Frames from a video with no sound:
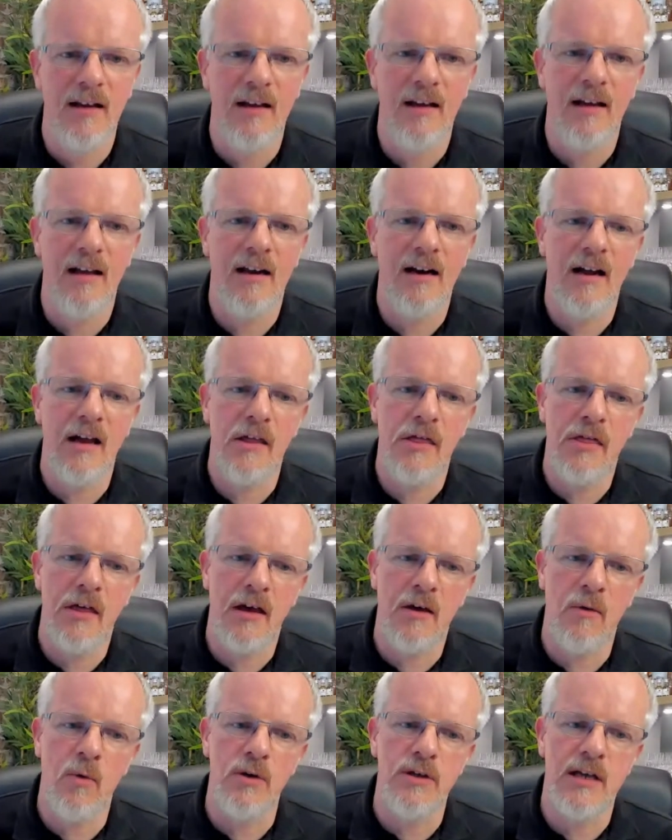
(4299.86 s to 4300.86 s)
And I
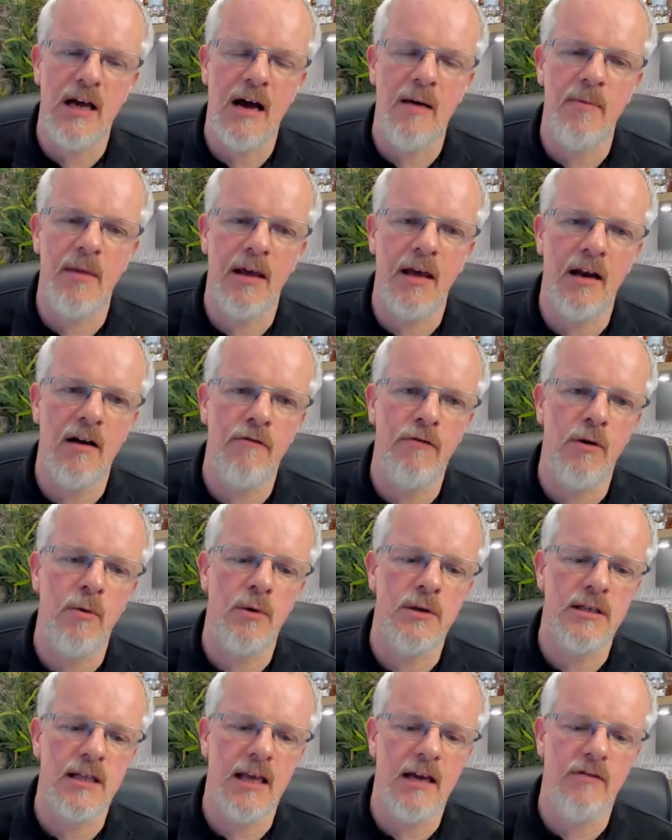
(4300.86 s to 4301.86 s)
think what's happening in
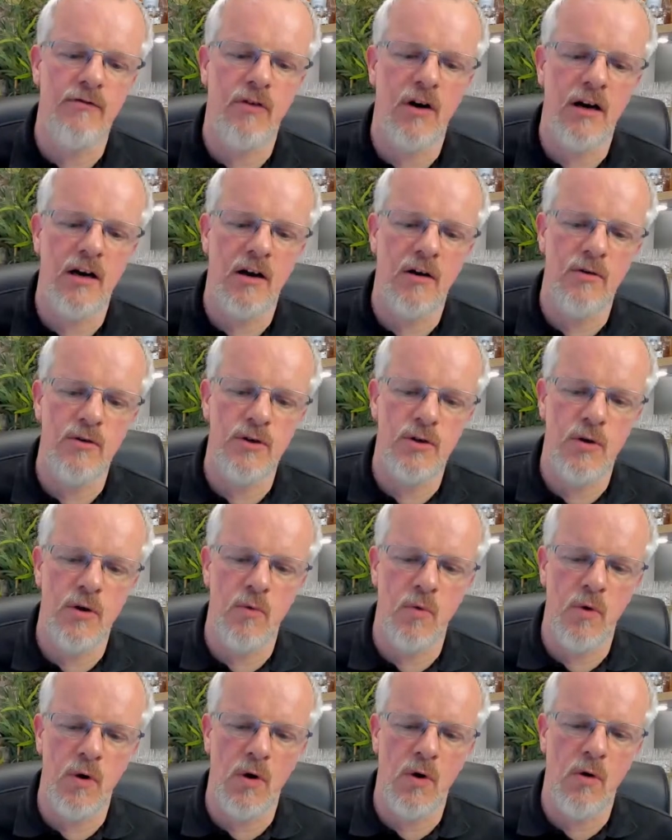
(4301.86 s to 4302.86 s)
everyone's life right now is
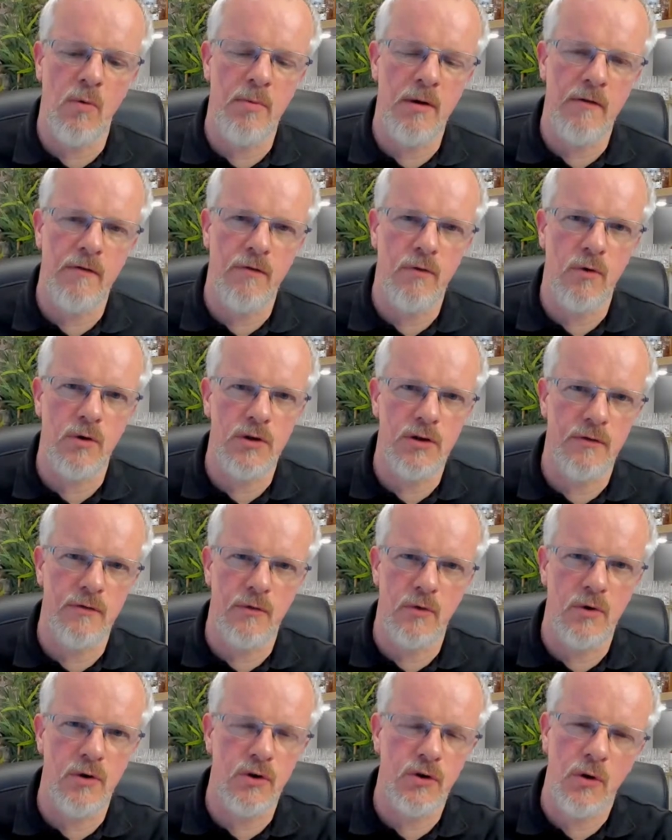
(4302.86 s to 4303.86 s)
that we're all being forced to
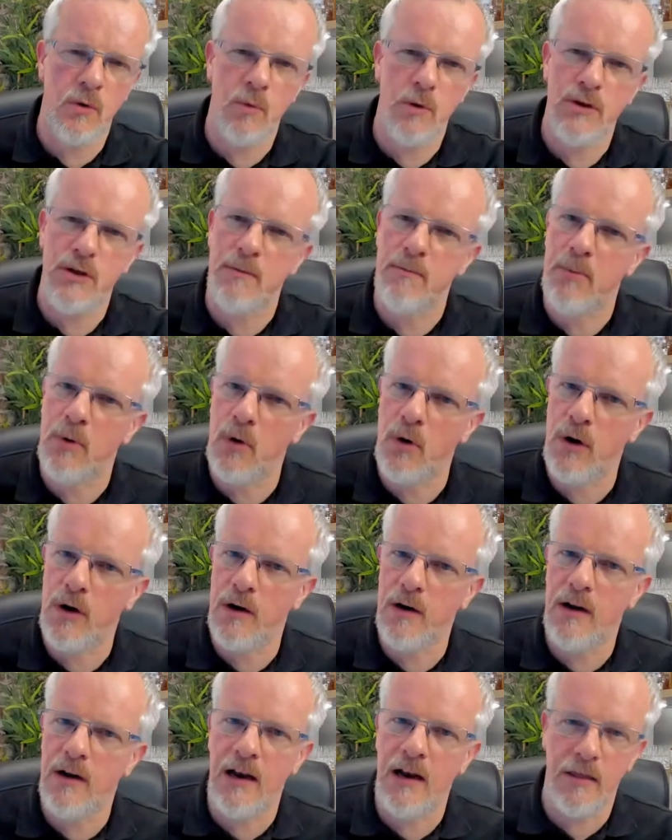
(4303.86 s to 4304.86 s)
focus on what's
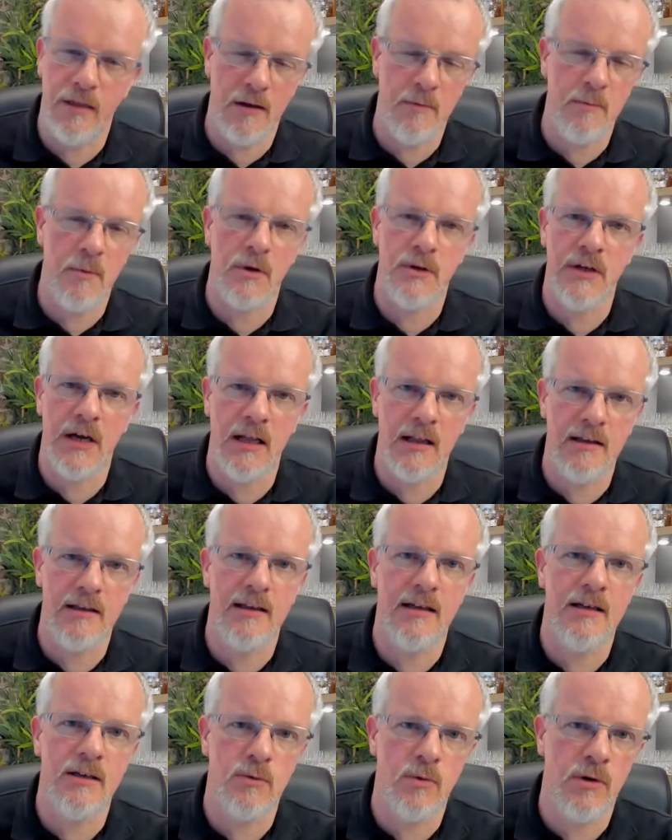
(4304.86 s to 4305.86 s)
important. And I think
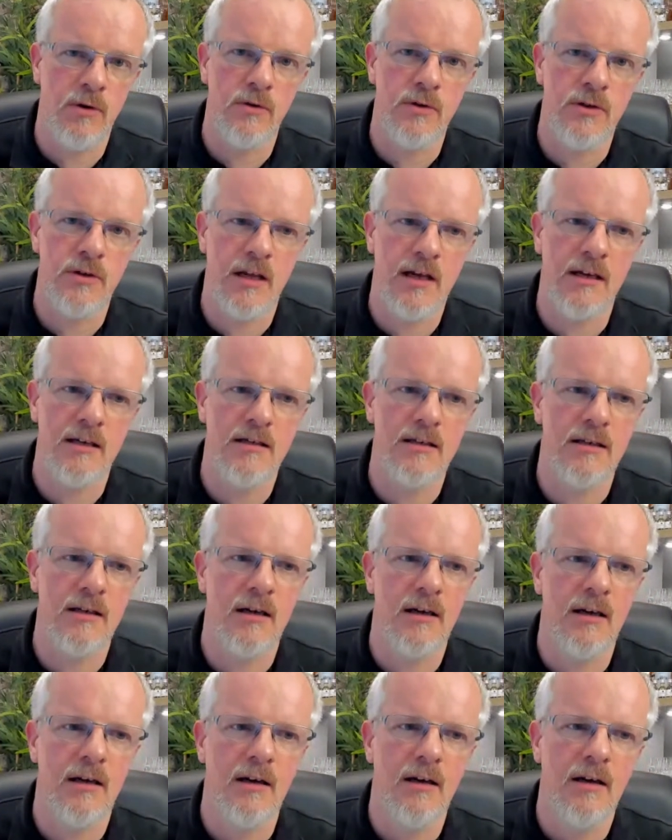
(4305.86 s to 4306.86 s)
mortality is one of those things.
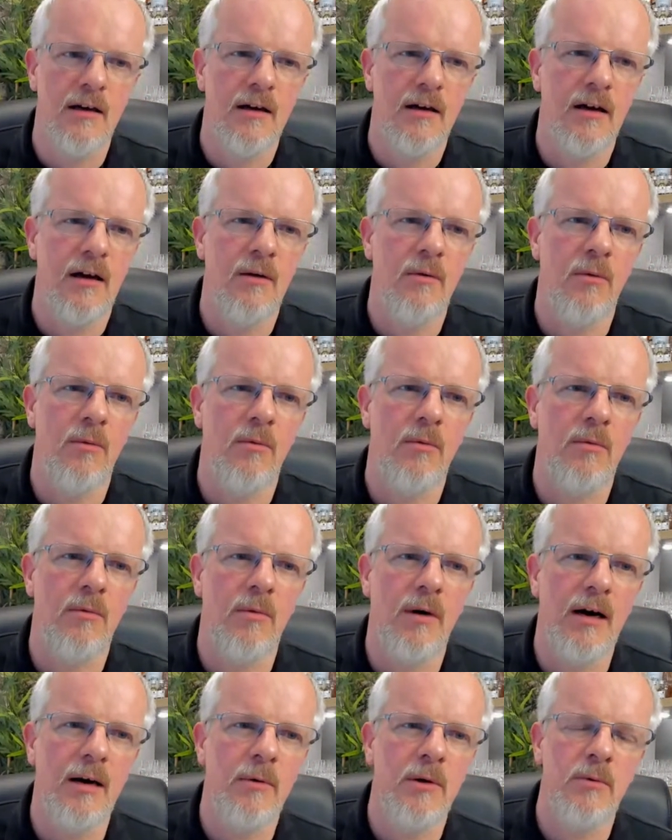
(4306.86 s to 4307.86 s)
And
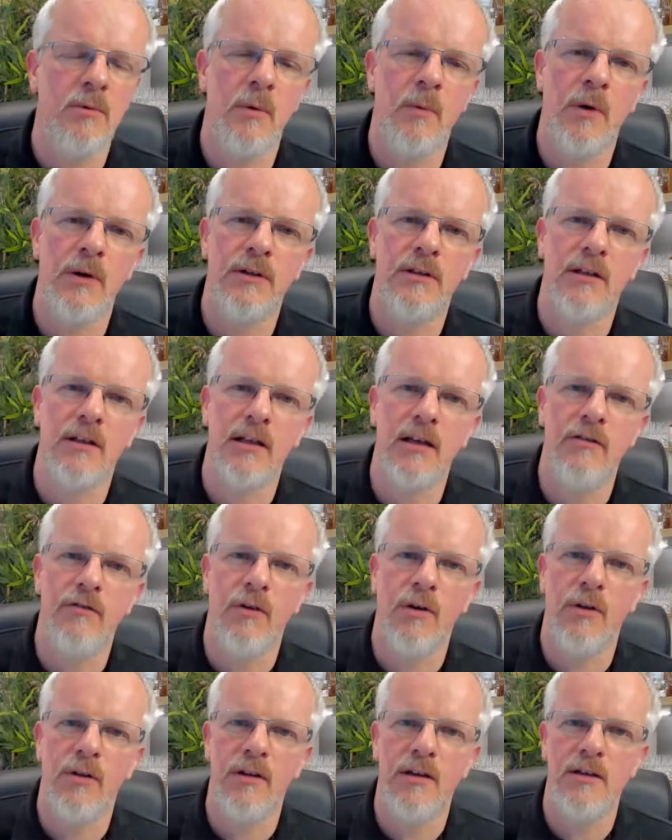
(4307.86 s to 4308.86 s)
why would we want to leave
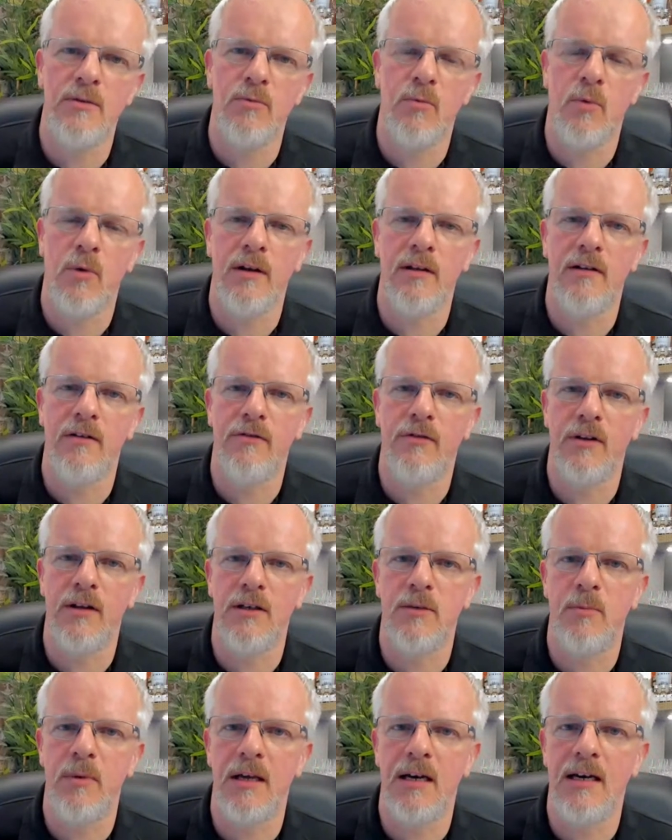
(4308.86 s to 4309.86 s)
all these wonderful
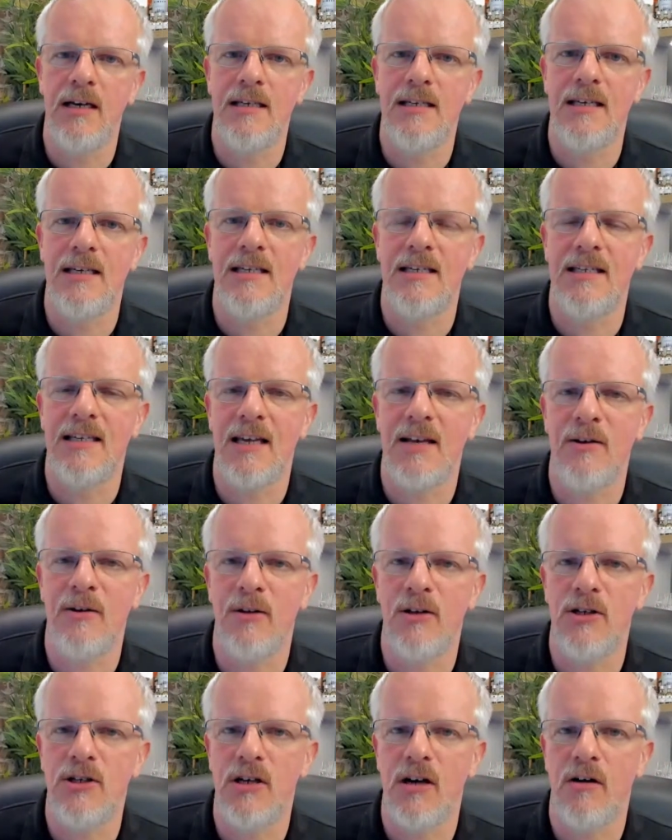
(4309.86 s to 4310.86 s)
experiences sitting on
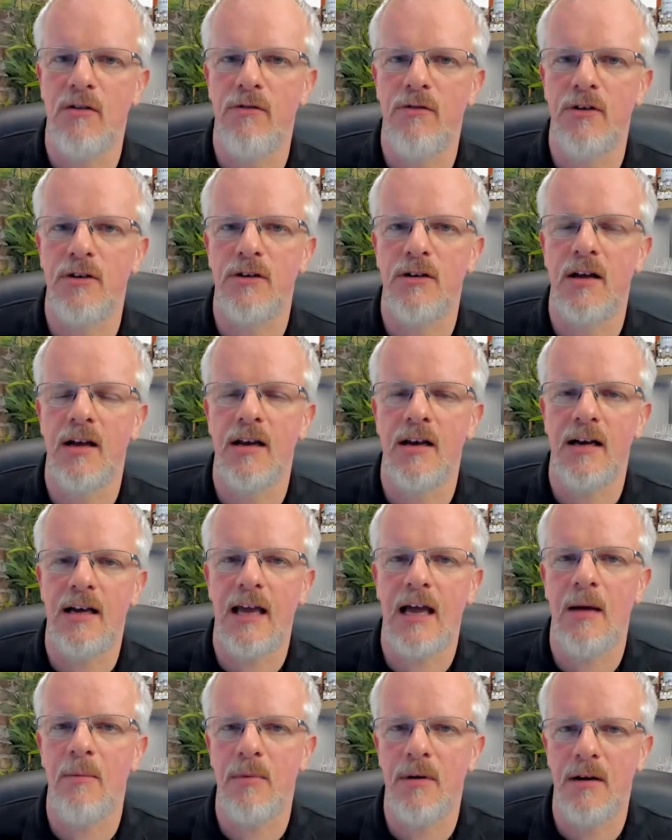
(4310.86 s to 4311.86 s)
the shelf or in a
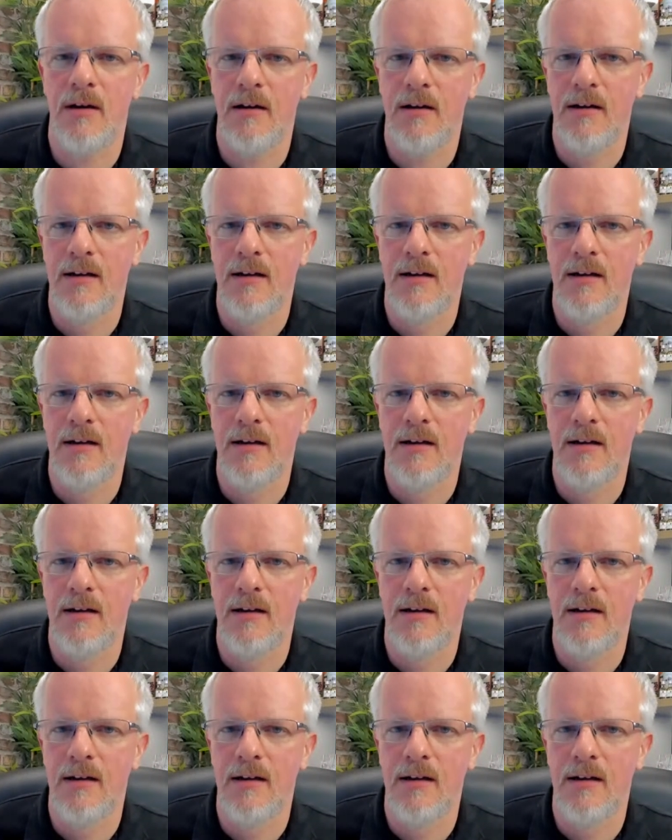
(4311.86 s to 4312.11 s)
cabinet